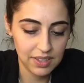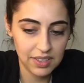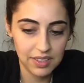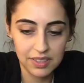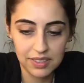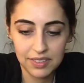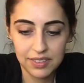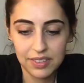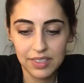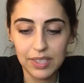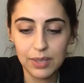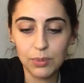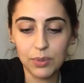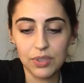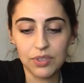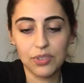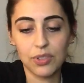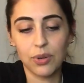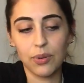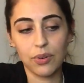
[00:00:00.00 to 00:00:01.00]
Gonna see
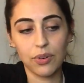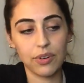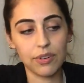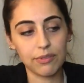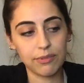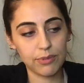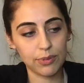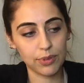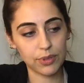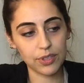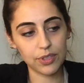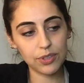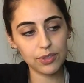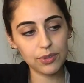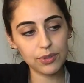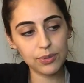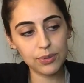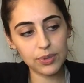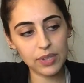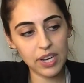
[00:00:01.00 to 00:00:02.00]
what's going on for
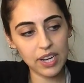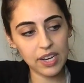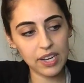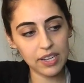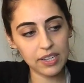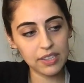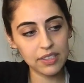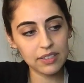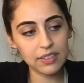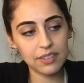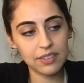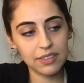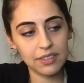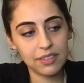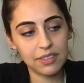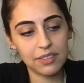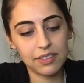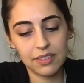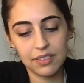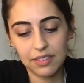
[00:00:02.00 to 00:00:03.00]
you
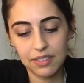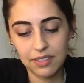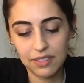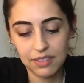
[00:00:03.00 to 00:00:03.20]
guys.